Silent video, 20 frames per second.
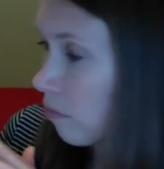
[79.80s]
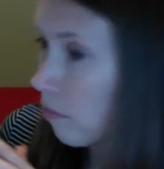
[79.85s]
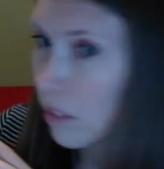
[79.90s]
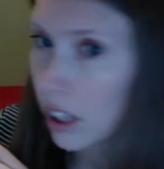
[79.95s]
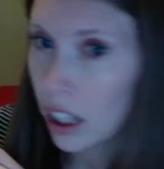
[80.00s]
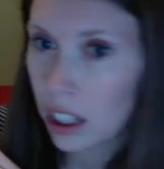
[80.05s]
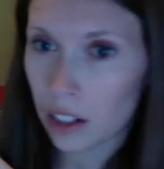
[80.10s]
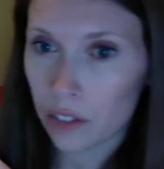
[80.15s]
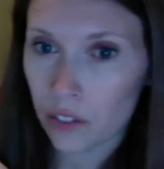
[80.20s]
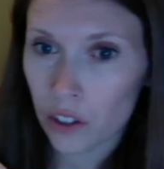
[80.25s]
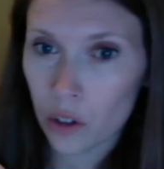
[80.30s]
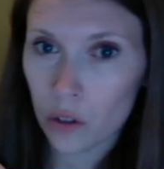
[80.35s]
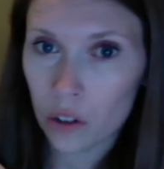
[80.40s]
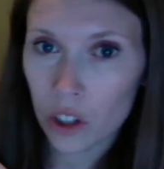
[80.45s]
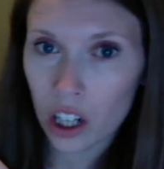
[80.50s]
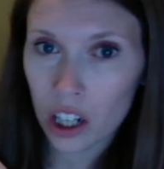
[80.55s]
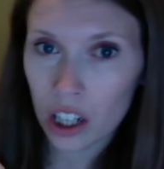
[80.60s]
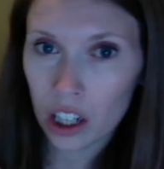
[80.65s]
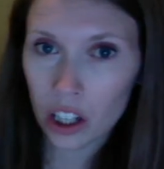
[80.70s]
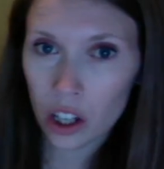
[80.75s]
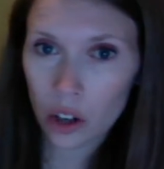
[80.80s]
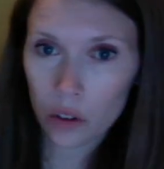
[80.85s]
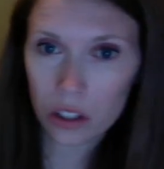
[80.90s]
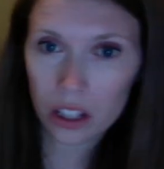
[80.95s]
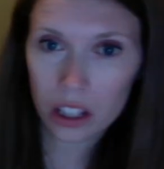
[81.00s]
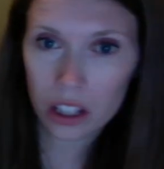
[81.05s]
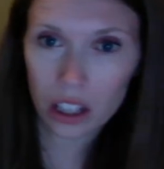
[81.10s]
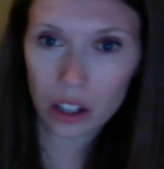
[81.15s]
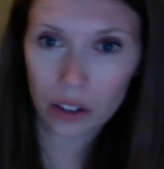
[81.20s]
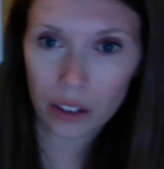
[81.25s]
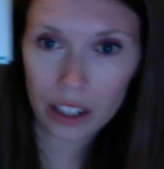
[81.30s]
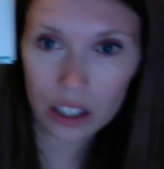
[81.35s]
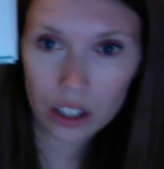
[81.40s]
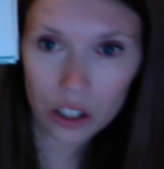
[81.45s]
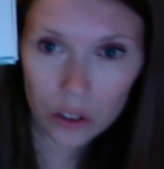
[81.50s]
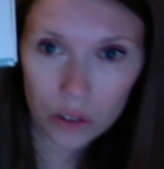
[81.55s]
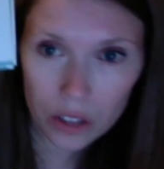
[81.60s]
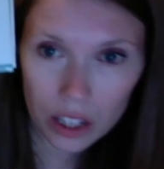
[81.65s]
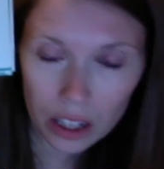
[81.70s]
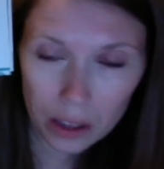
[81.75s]
And if you look closely, grade
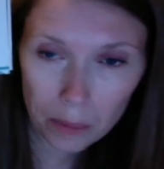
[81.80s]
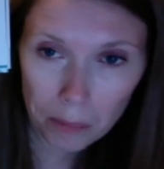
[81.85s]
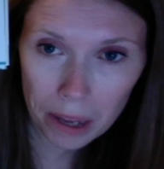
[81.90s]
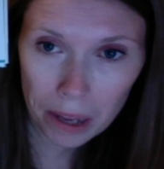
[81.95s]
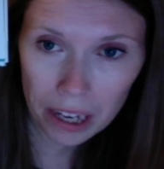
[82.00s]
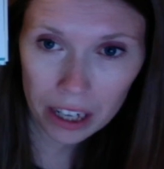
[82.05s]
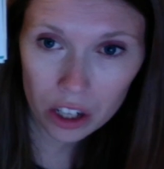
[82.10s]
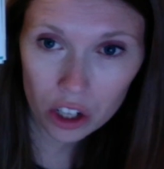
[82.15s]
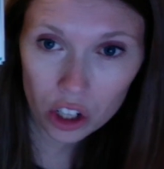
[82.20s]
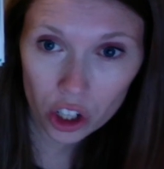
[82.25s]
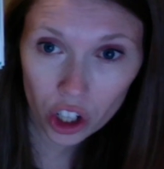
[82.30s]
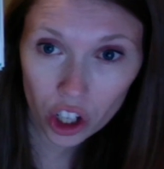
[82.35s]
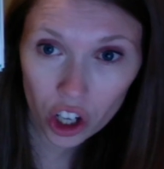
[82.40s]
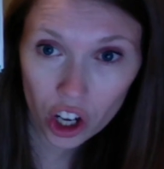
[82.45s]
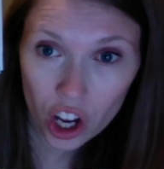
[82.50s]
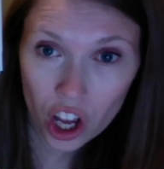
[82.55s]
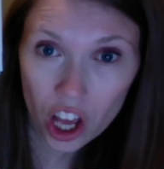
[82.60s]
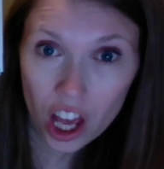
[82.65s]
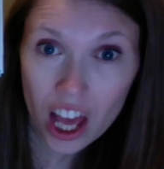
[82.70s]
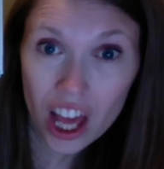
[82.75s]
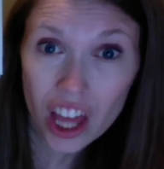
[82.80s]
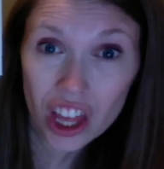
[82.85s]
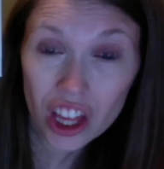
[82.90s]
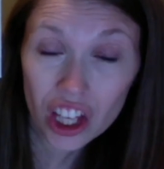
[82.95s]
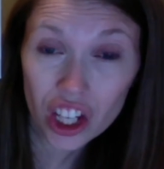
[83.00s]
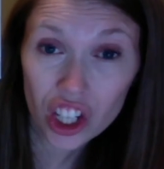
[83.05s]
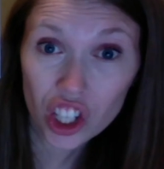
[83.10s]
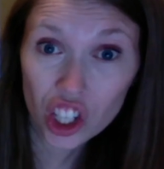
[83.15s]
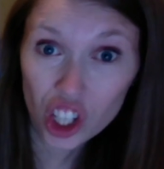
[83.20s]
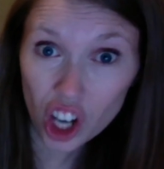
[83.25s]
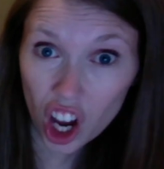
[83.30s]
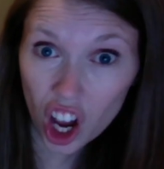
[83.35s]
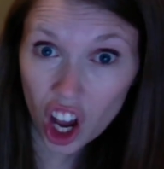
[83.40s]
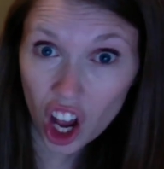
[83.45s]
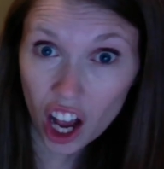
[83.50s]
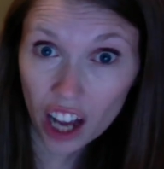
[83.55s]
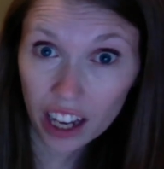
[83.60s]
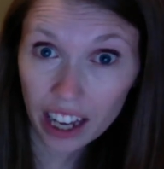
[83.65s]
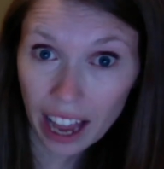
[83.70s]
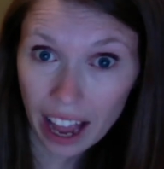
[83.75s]
2s, at the picture, the
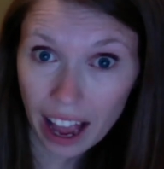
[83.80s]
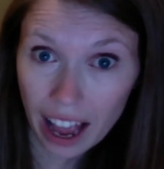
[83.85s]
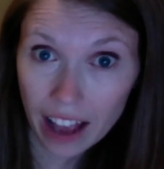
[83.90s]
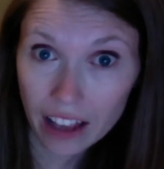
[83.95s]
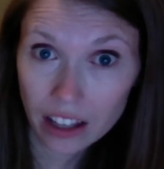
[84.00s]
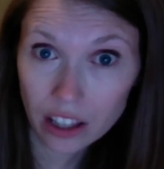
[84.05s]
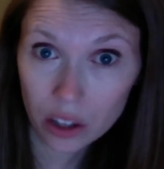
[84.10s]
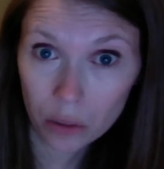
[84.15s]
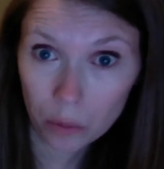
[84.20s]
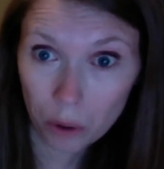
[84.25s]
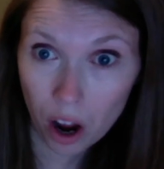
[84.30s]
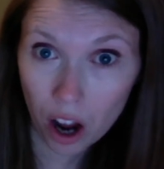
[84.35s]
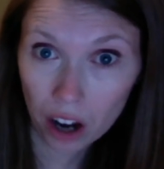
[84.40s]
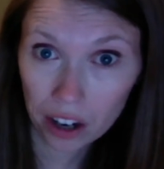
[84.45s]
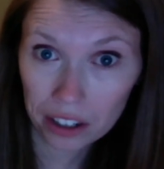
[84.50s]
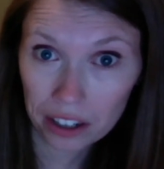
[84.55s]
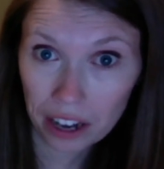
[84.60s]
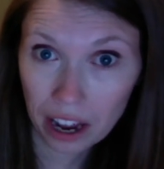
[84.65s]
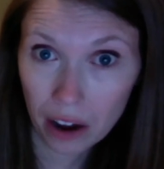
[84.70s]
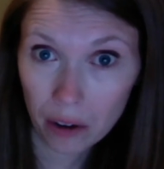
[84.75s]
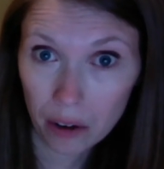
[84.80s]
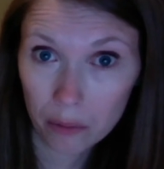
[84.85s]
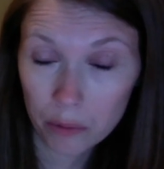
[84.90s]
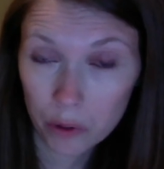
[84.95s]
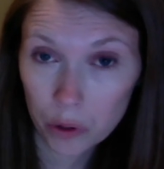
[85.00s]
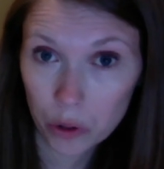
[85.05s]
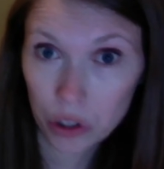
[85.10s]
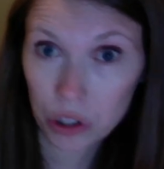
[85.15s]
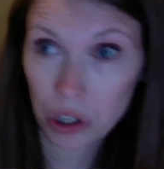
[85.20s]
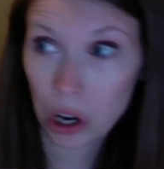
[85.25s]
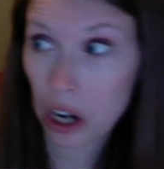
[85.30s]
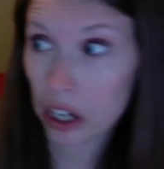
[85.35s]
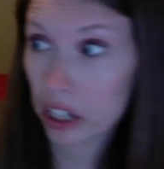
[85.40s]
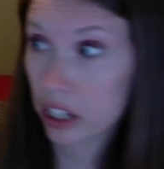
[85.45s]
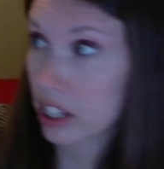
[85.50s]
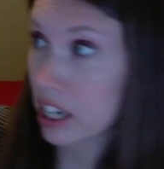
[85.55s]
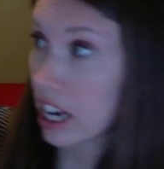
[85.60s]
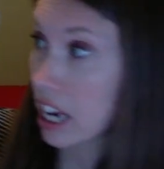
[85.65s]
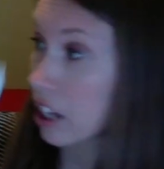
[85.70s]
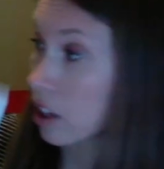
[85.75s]
dog has the rock now. So the dog
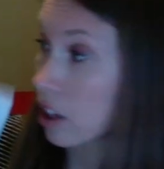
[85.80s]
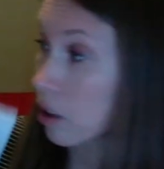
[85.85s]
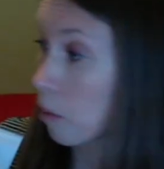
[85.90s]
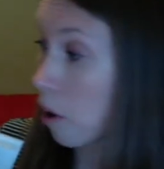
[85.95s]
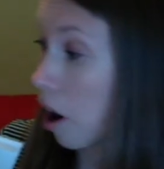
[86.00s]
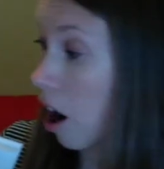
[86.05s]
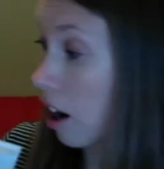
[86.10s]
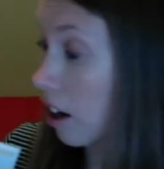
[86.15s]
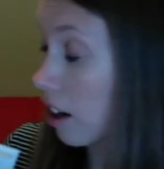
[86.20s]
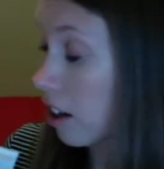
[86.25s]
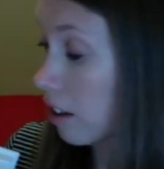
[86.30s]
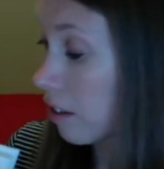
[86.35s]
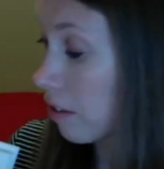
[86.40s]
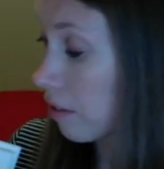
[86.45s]
has taken the rock.